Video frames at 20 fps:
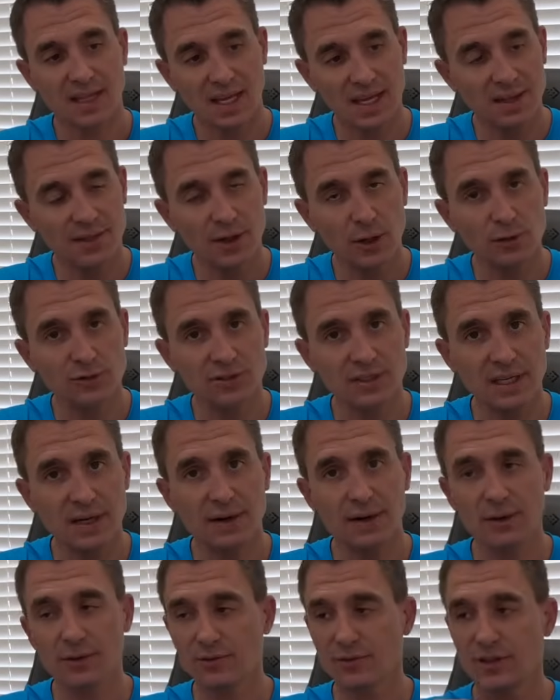In those
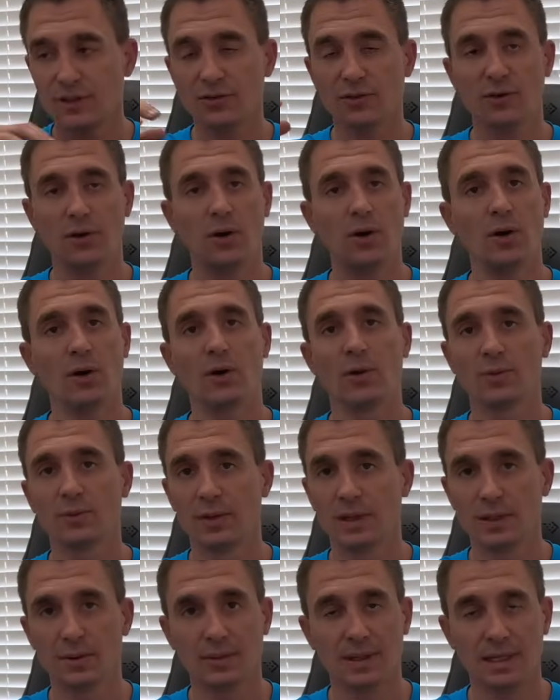scenarios, these are all
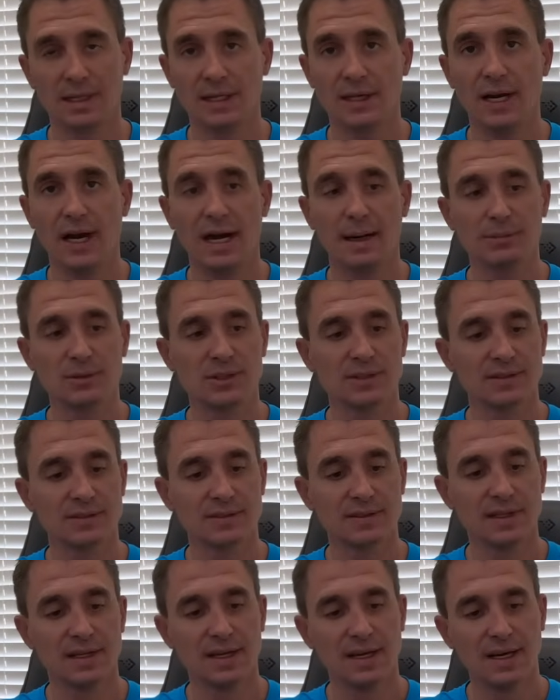really good
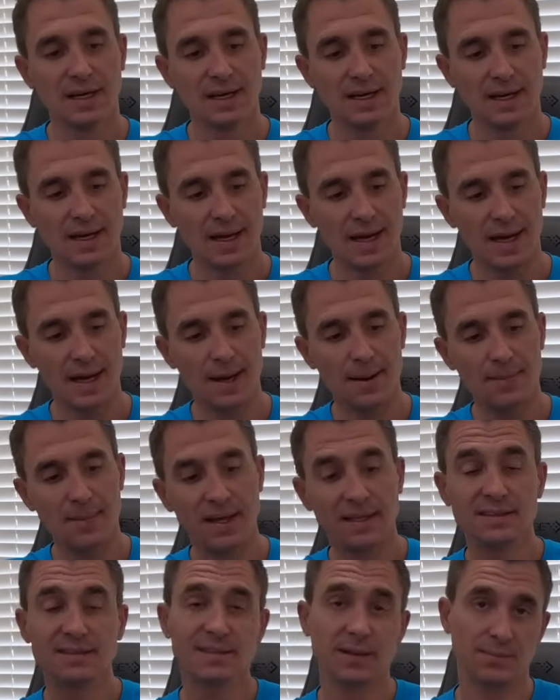options,
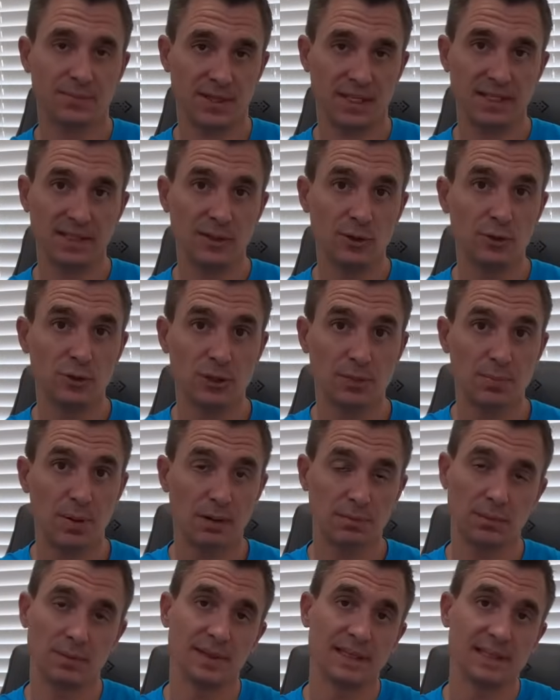and something you should
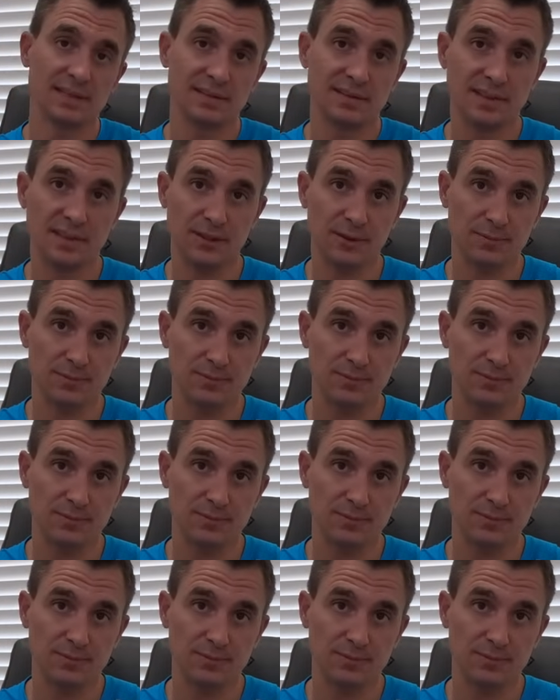probably consider.